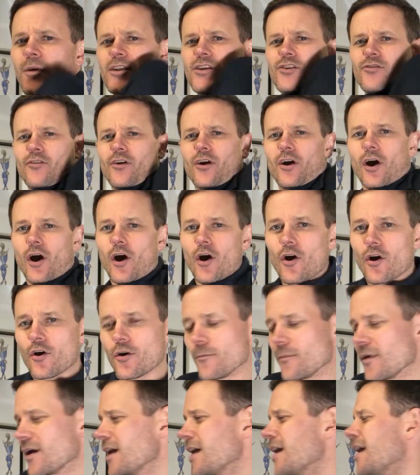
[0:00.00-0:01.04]
you're at
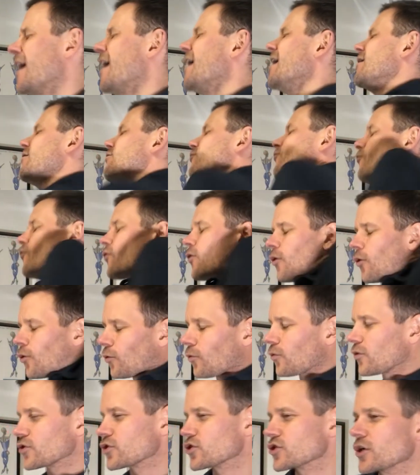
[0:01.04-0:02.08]
home and roll
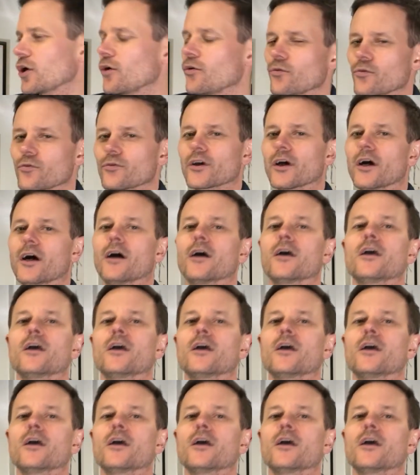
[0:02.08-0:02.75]
the shoulder.